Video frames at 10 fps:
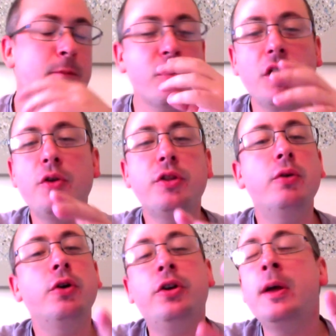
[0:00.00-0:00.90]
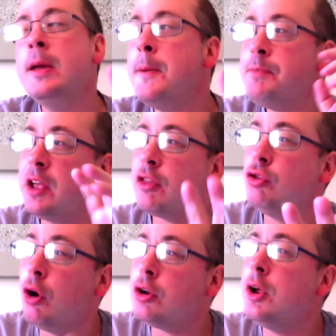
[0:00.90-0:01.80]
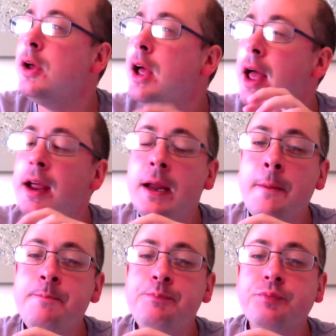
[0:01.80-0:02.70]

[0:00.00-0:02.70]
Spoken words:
So good. It's not a